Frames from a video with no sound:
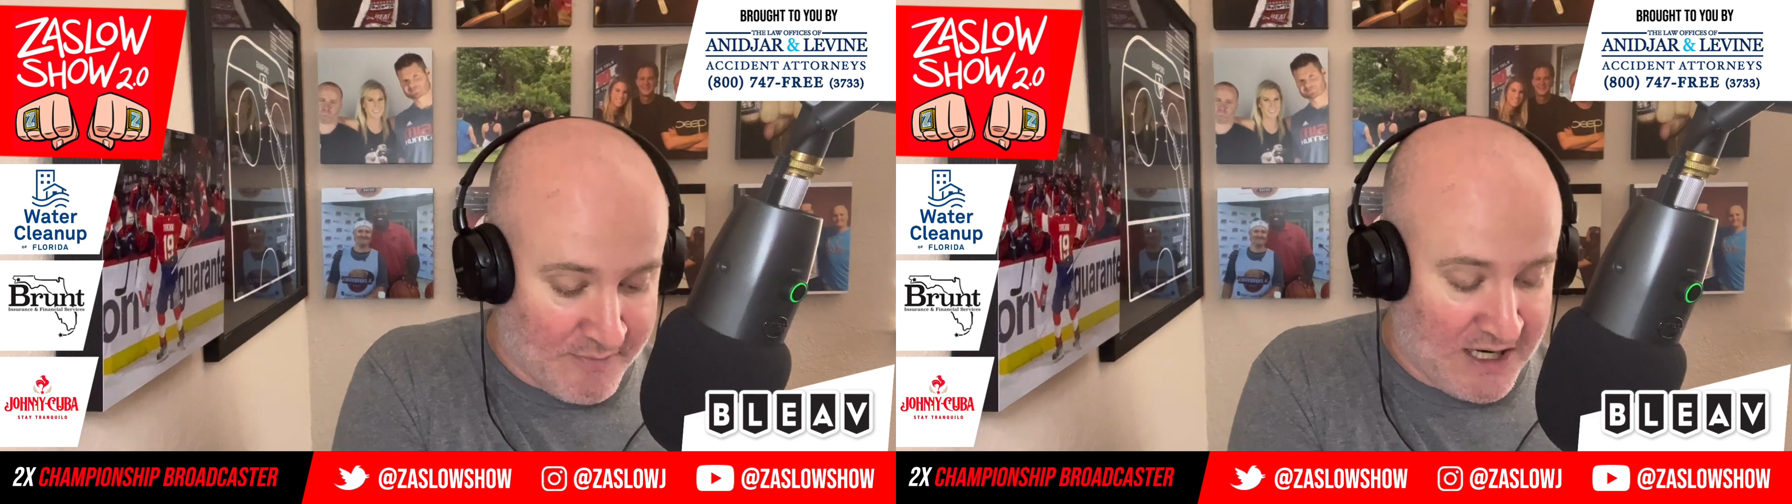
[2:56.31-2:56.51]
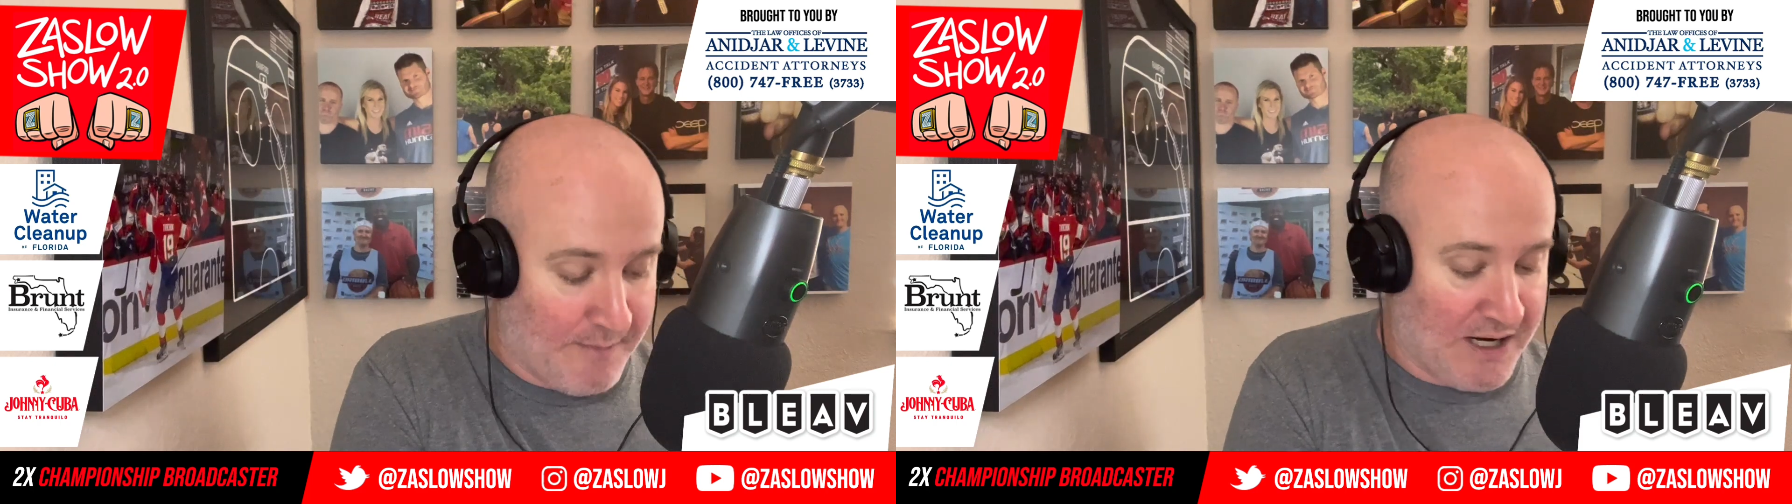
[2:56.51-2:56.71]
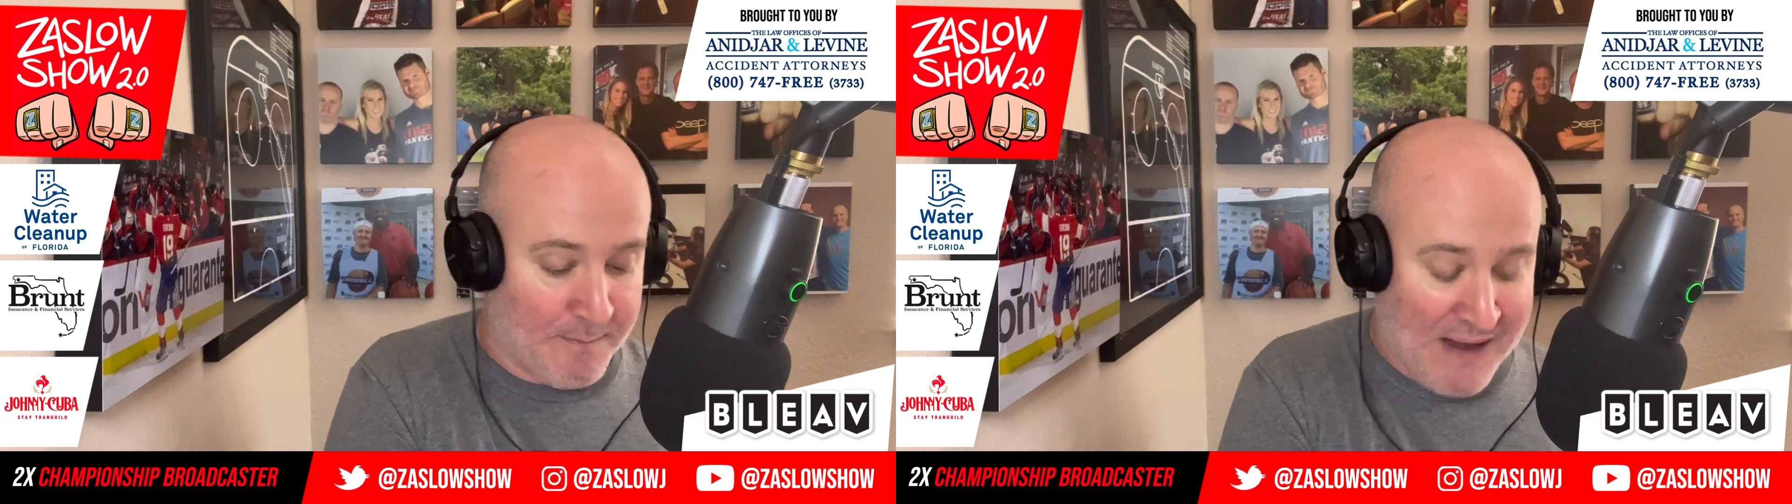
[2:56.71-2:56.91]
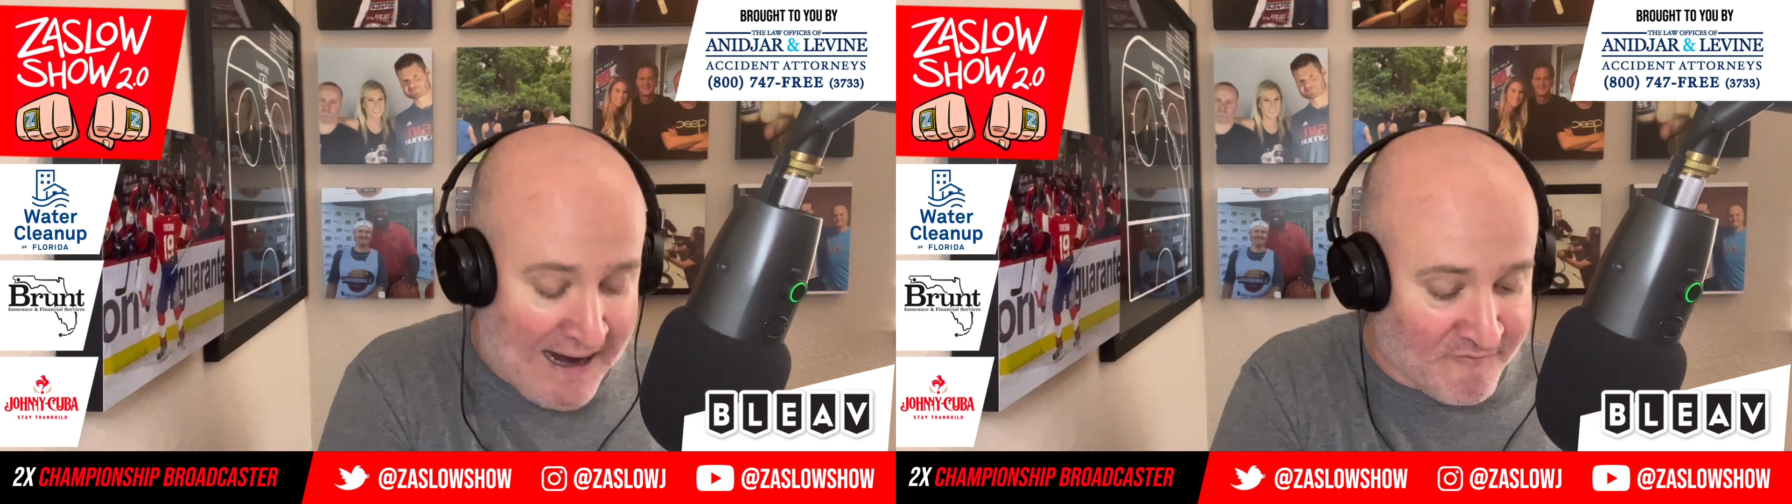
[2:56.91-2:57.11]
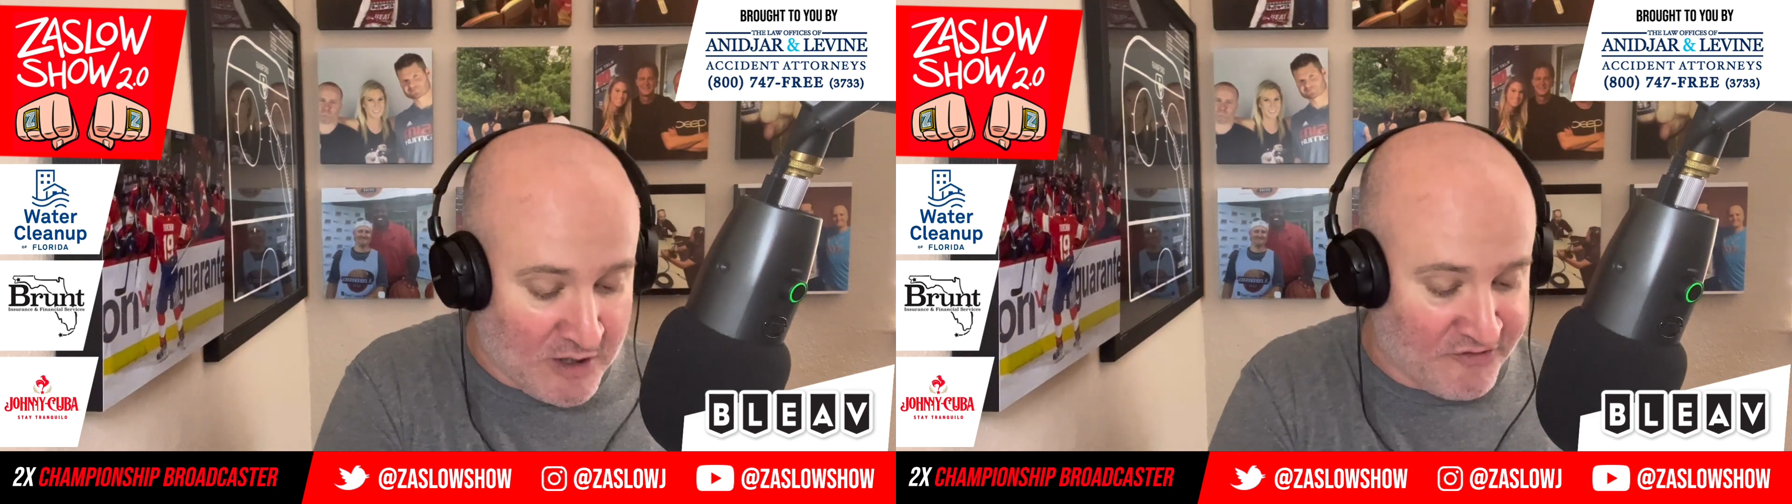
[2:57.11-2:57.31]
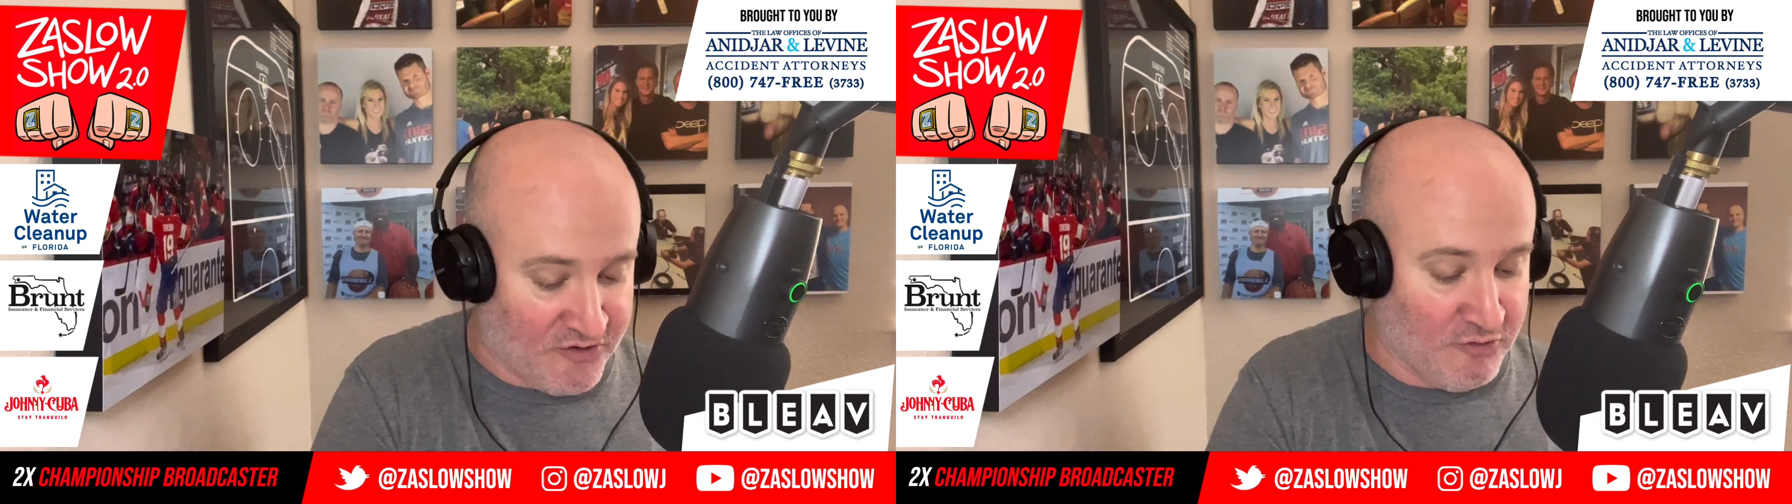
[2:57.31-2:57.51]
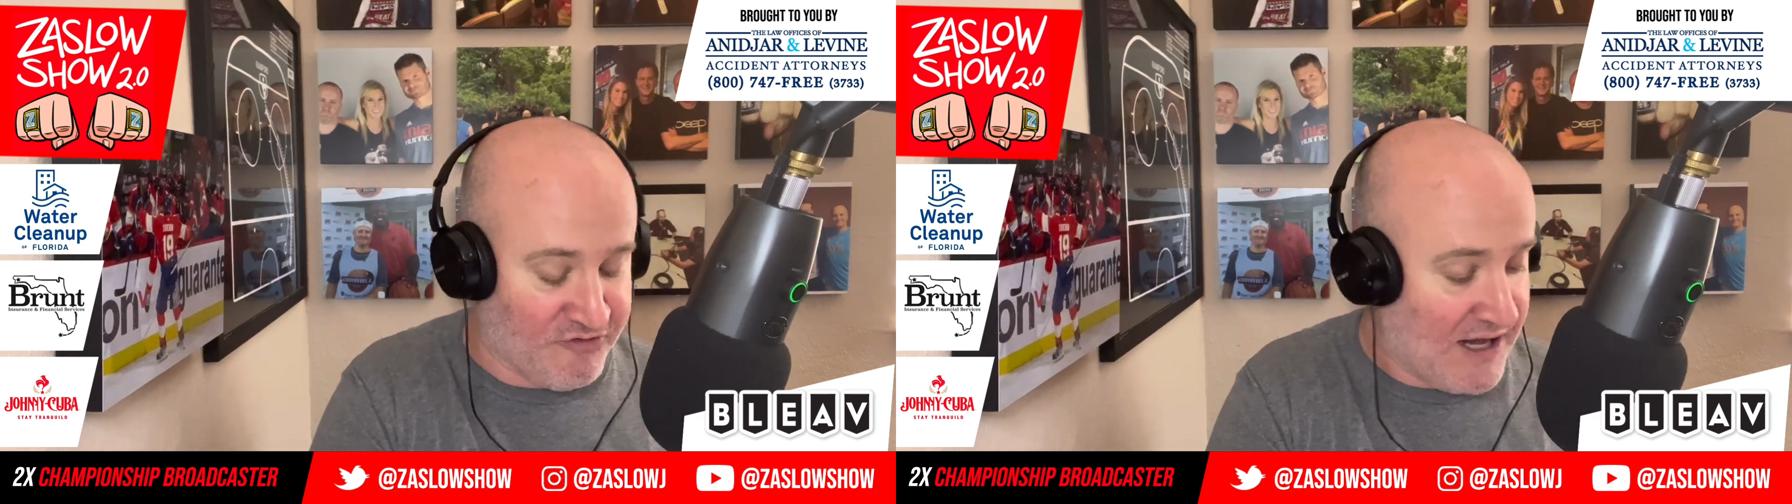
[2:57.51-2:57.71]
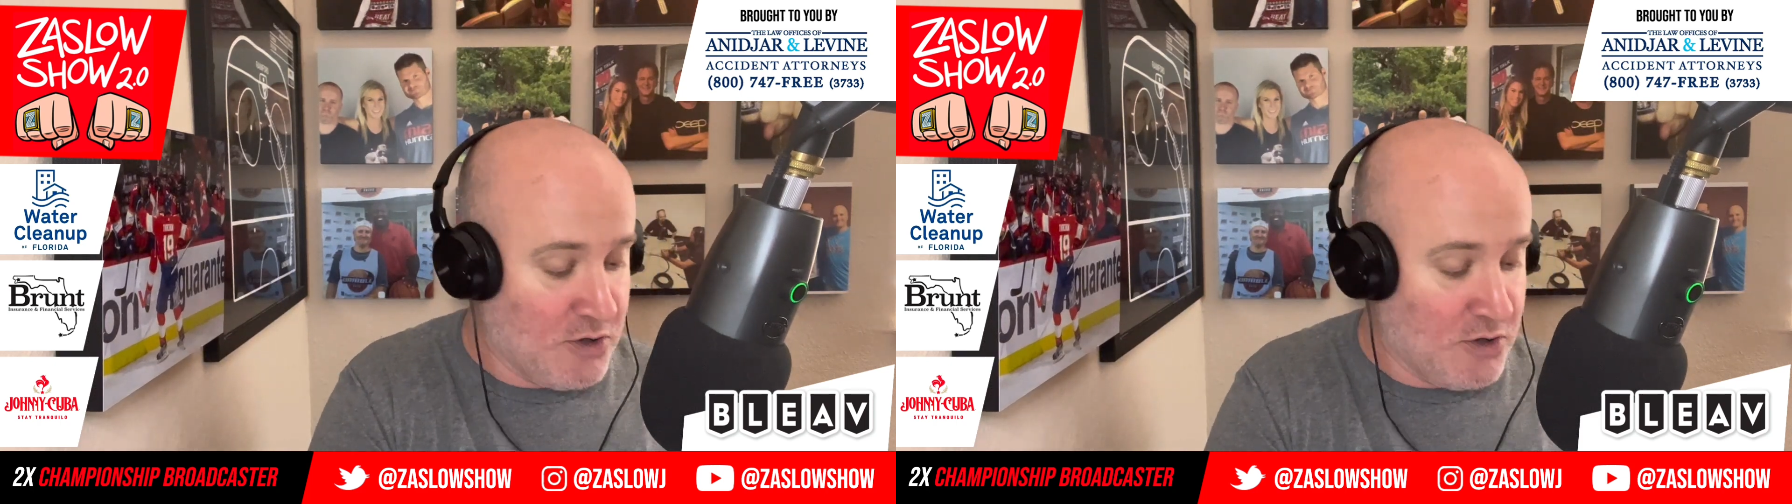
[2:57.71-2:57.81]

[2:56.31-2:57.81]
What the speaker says: coming up every Tuesday.